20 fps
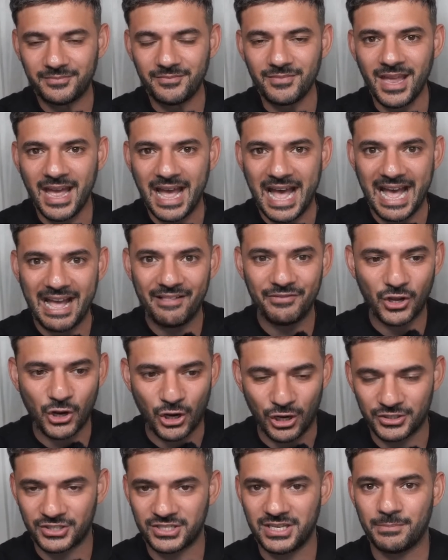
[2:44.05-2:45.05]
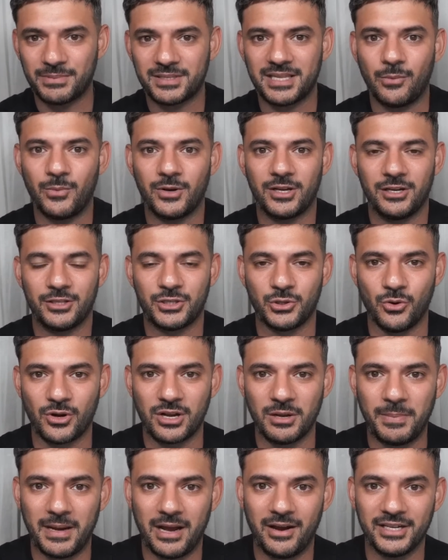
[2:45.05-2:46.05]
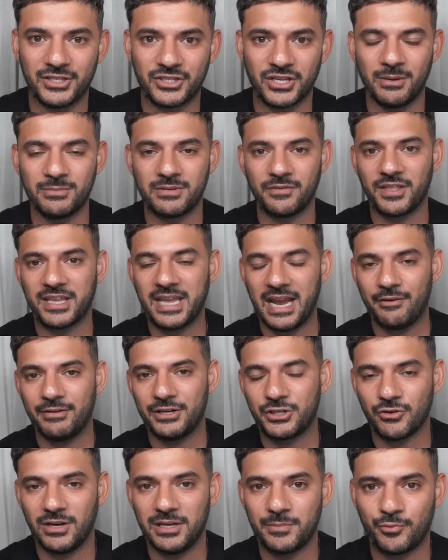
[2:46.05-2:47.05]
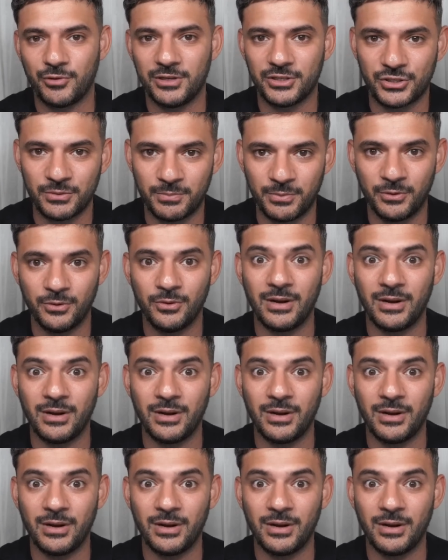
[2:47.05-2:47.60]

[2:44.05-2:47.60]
and the concepts that we're going to talk about in terms of the carry trade principle